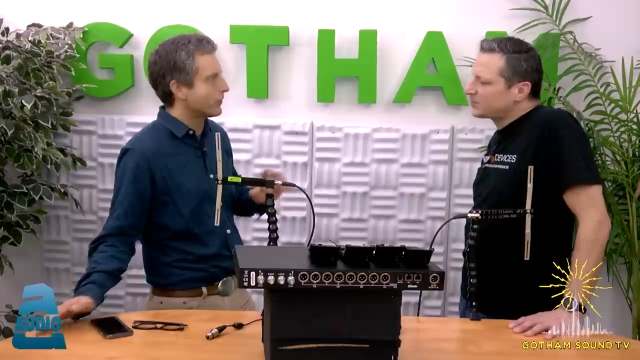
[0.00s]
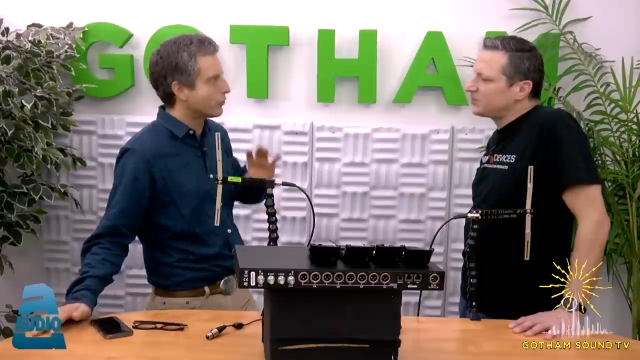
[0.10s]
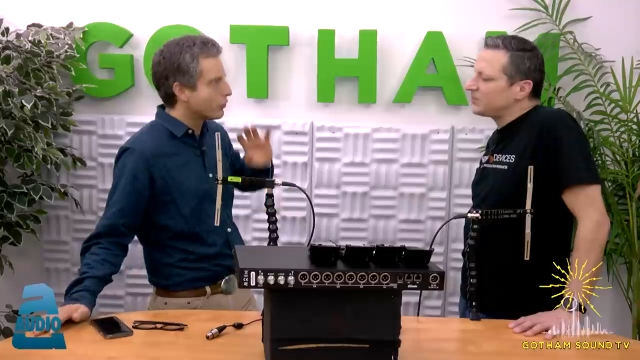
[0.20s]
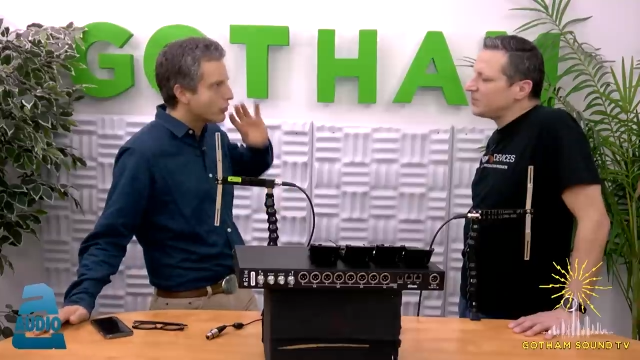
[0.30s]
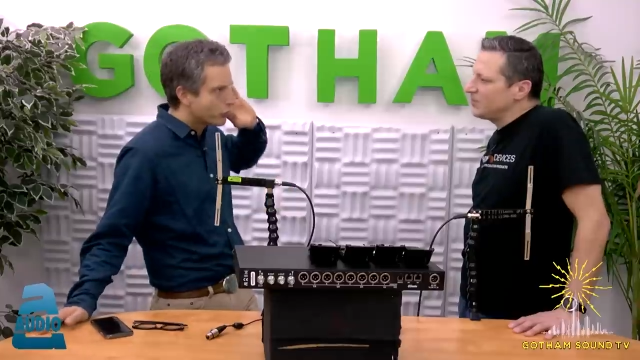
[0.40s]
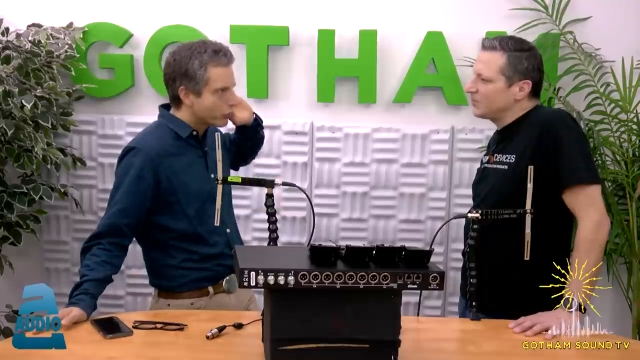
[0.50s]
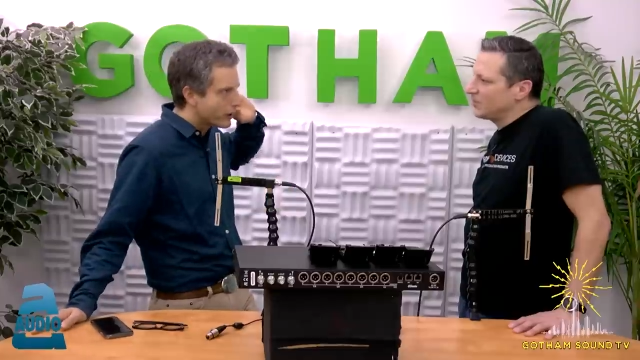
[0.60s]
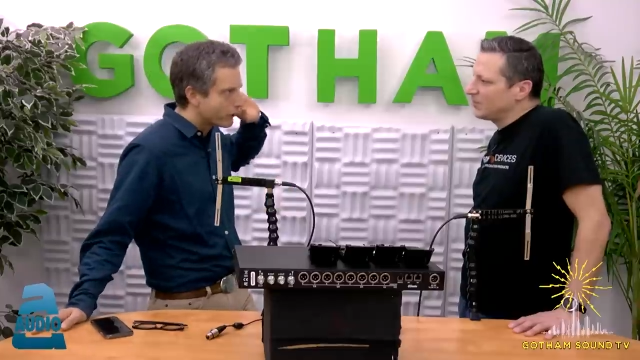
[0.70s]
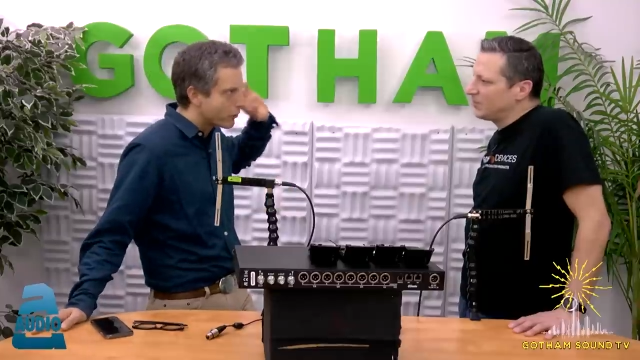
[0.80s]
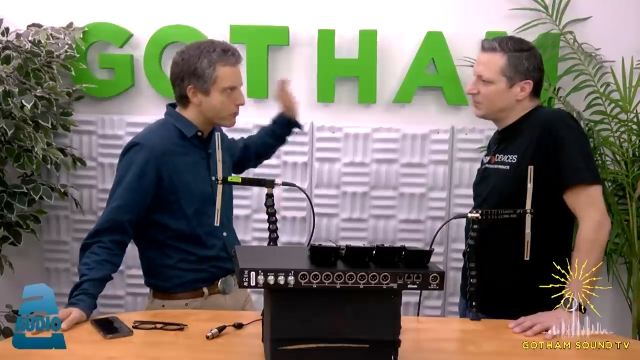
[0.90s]
Speaker 1: So you can really
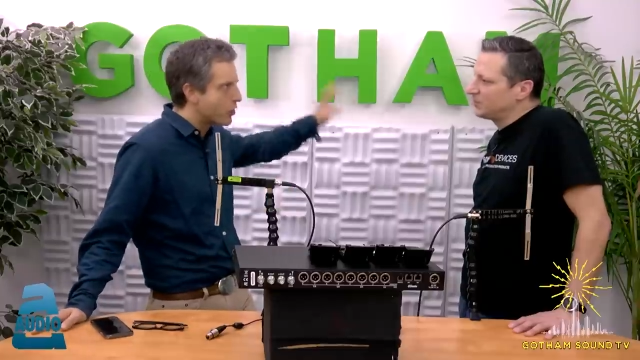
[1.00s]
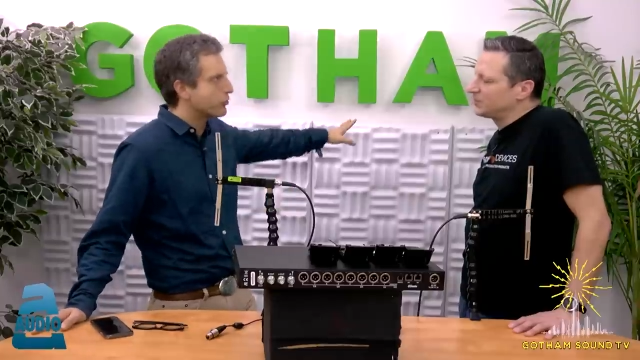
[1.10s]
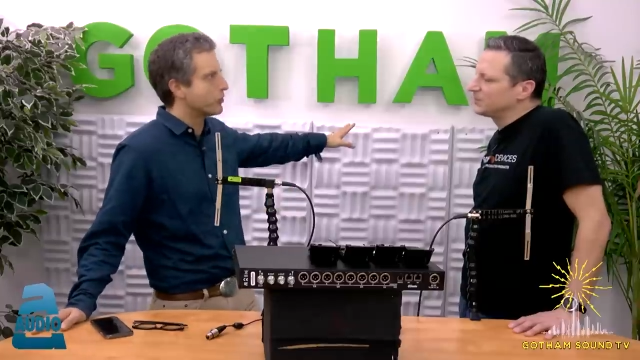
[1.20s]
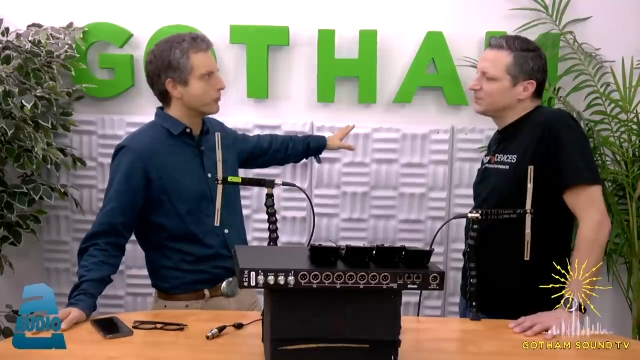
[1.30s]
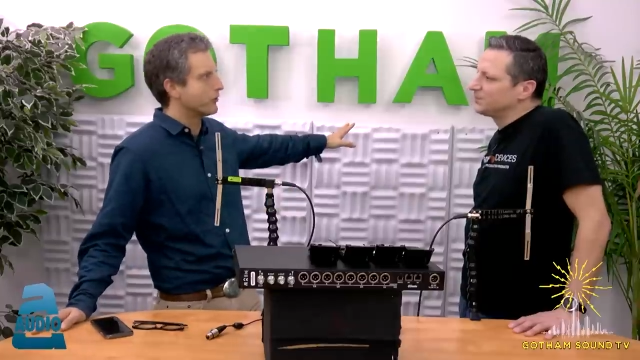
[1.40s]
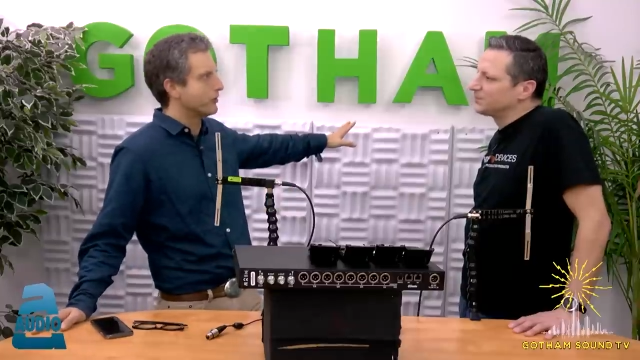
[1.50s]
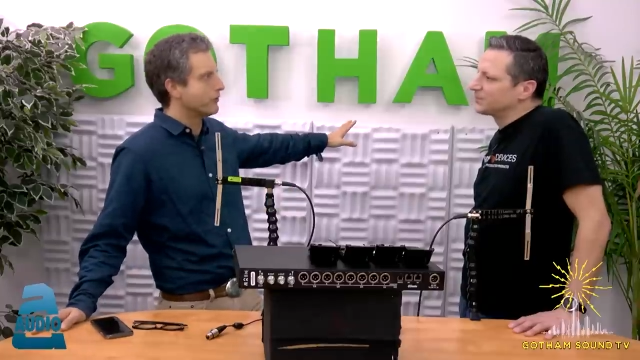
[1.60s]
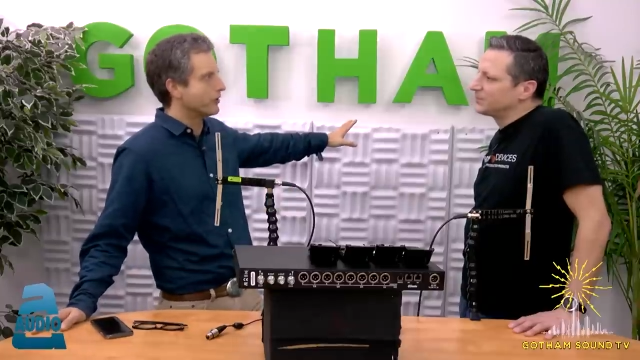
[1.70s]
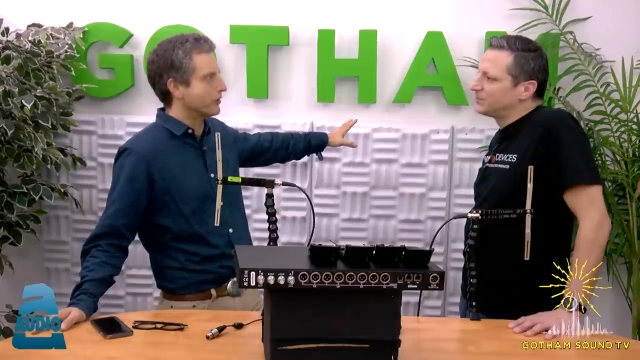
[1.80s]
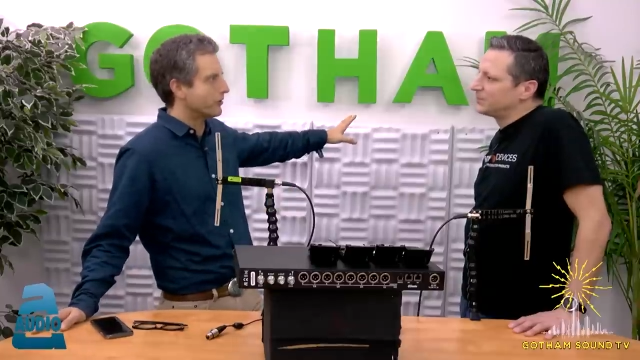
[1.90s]
remote the
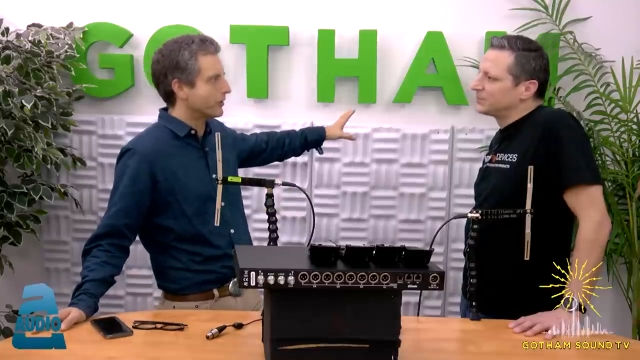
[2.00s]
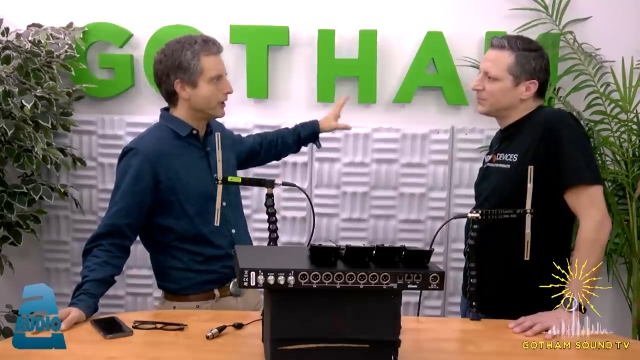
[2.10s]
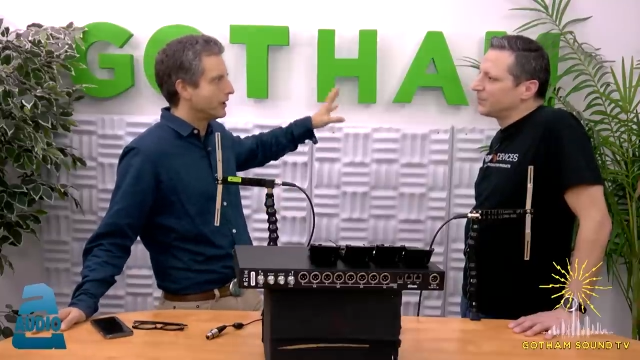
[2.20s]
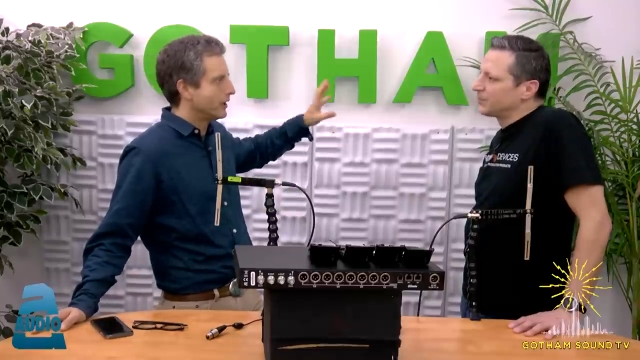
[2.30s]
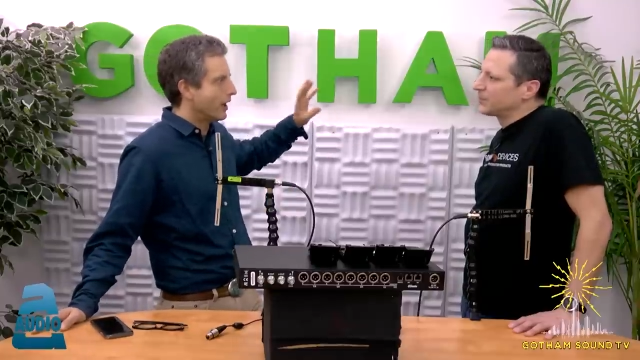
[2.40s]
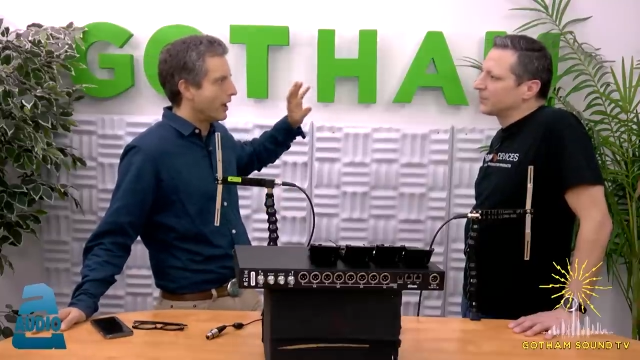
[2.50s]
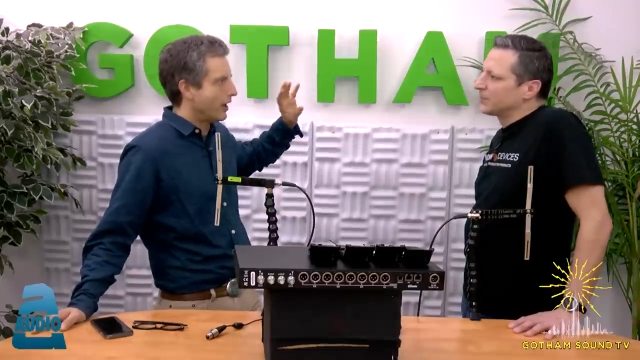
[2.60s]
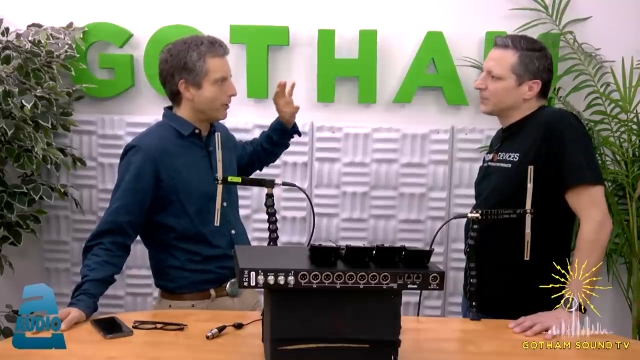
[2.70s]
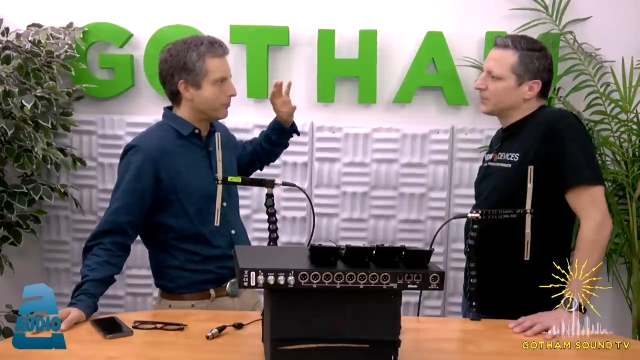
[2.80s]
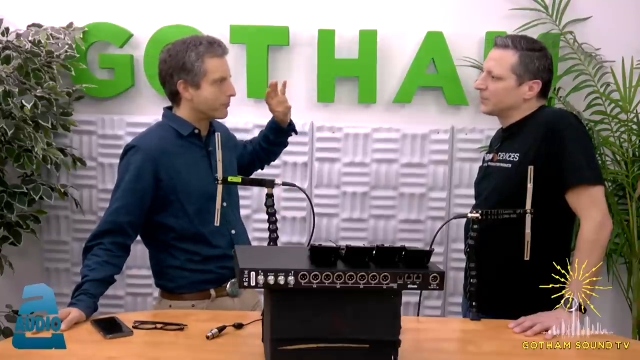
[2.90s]
receivers.
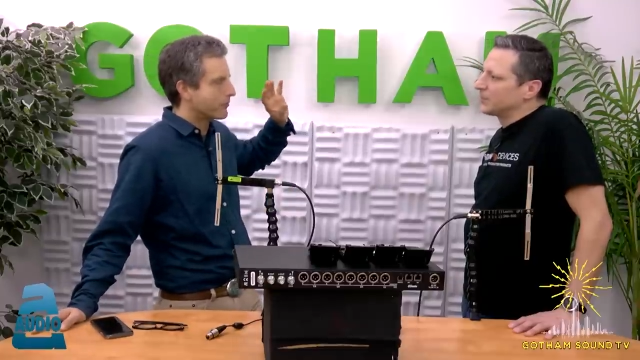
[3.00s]
Um,